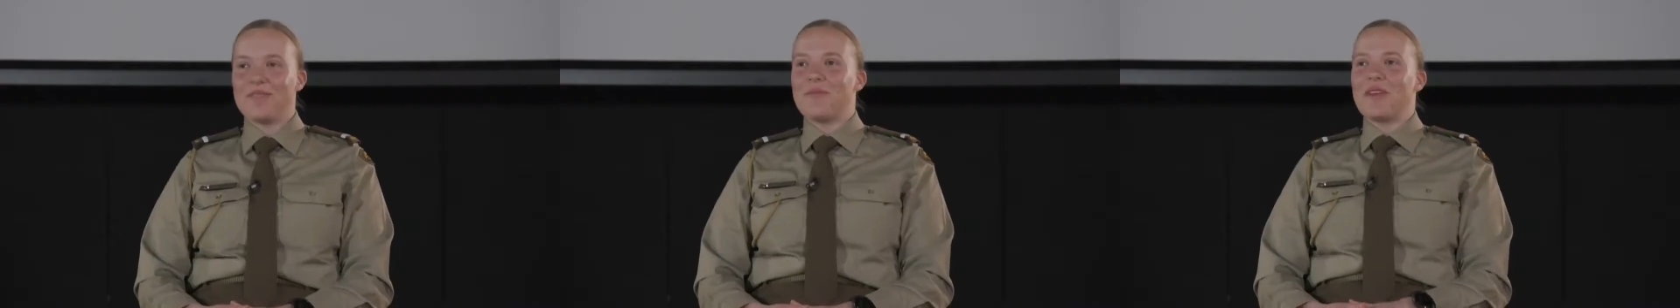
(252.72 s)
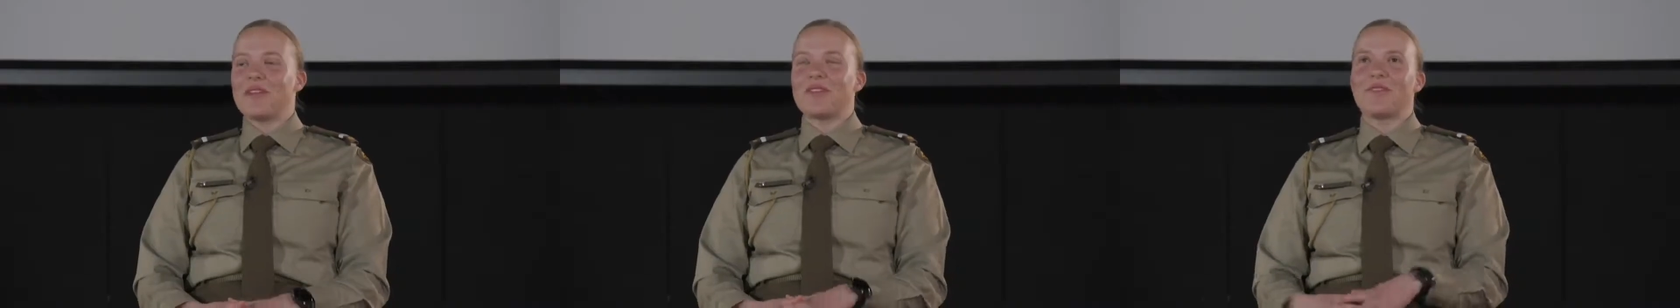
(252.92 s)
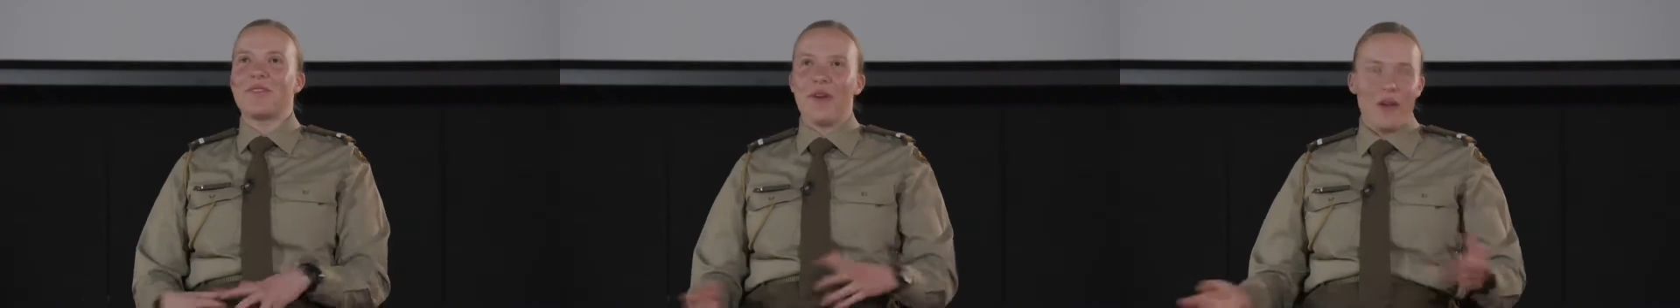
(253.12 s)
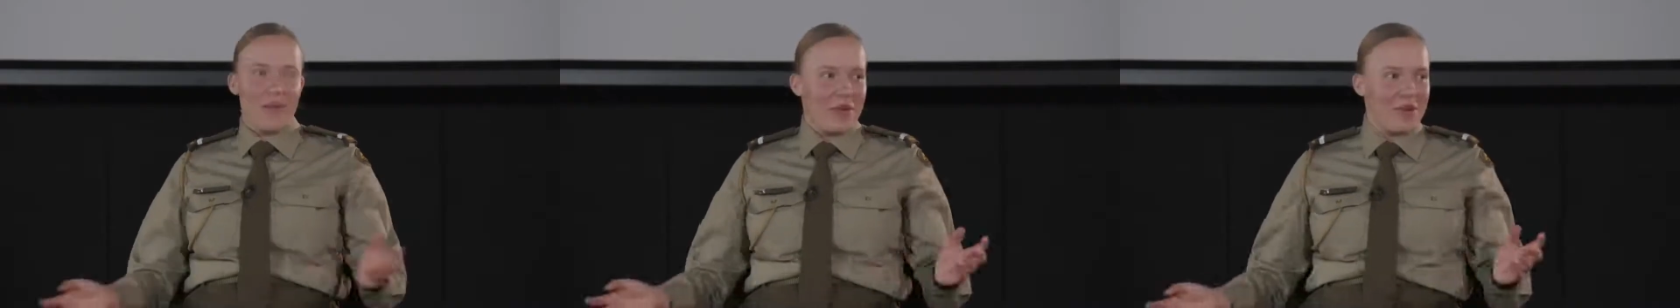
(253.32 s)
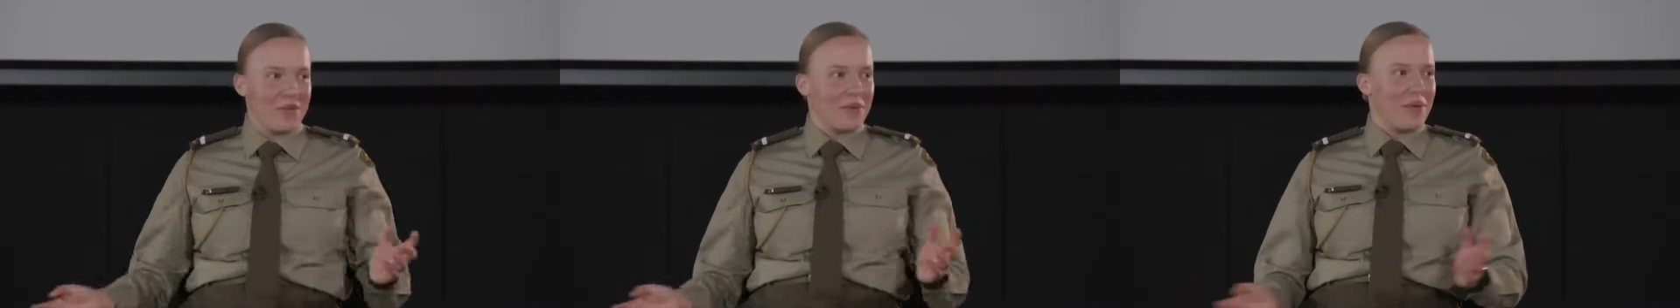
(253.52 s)
met so
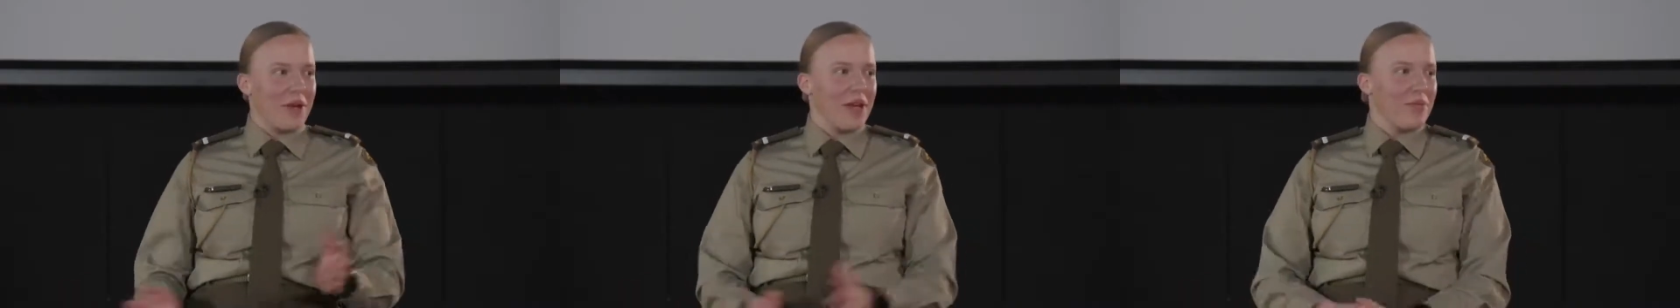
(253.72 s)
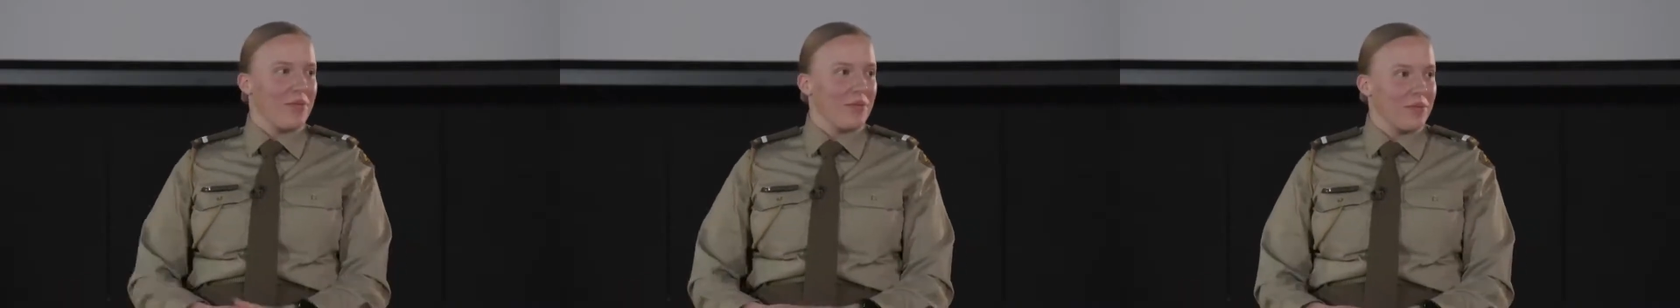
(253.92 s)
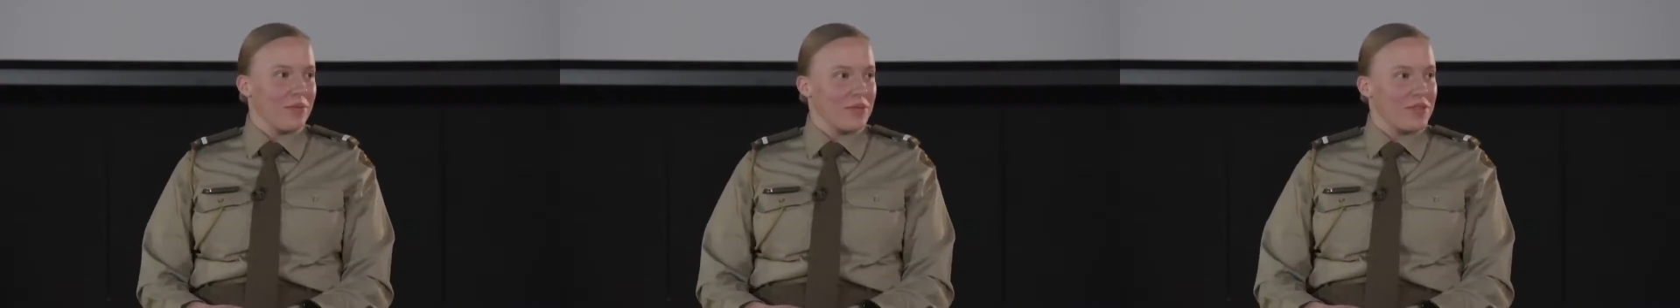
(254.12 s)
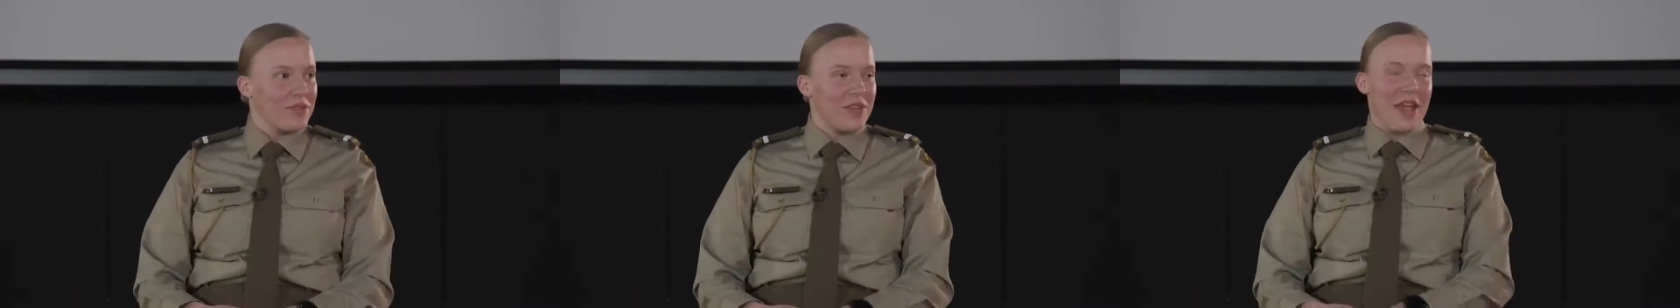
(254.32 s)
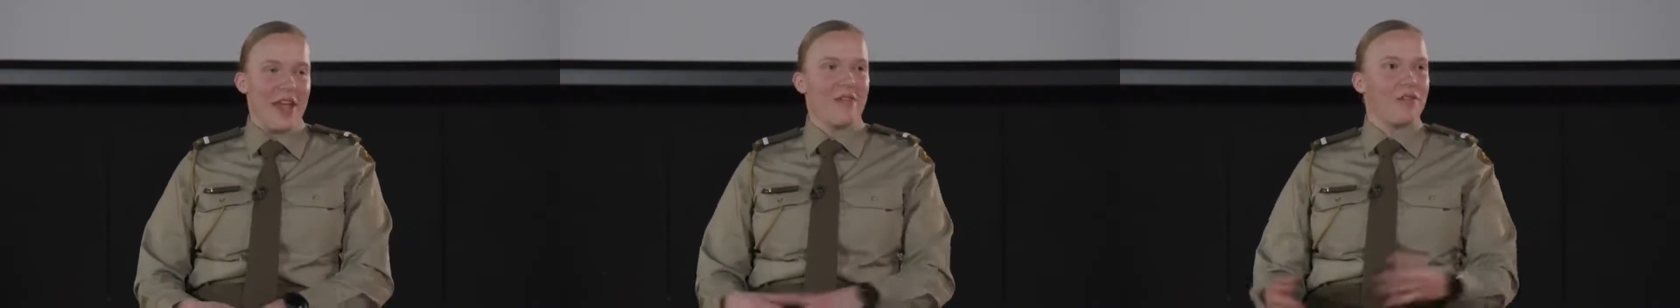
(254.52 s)
many different people mm -hmm.
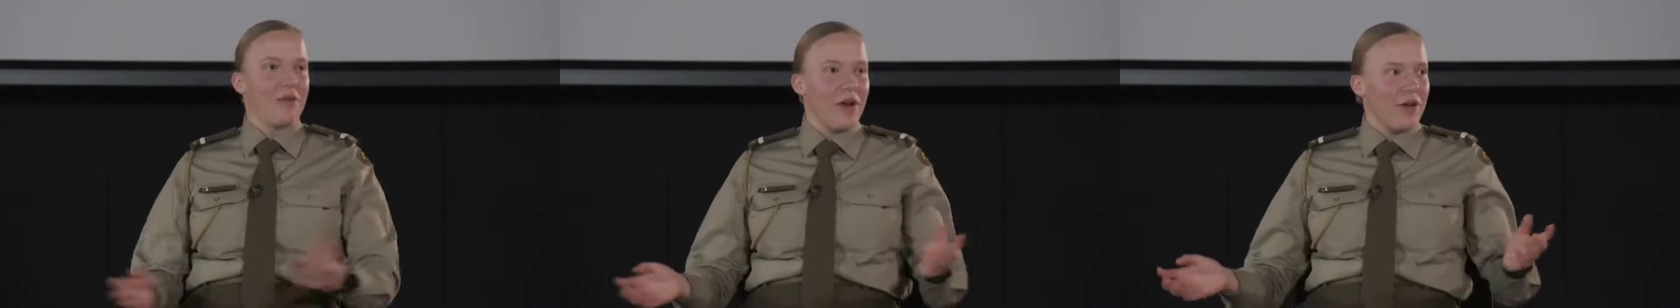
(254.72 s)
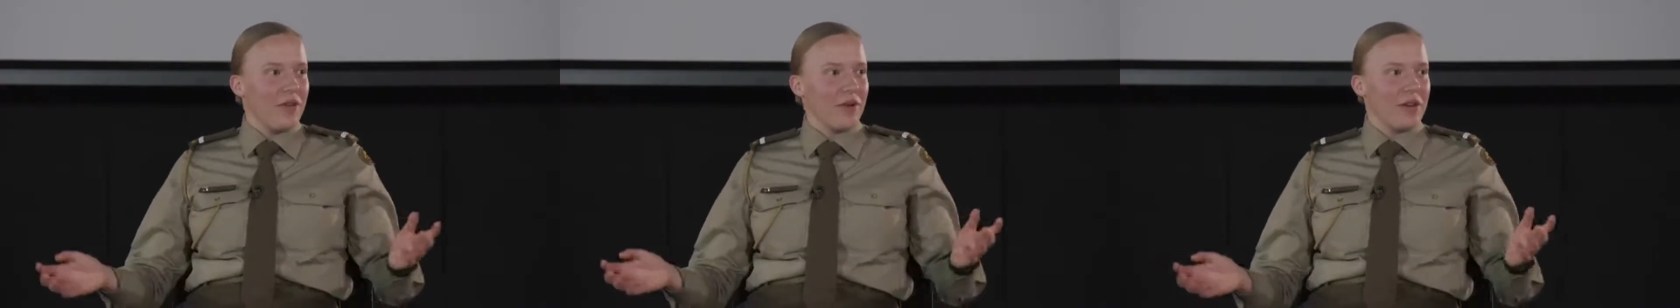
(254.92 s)
from everywhere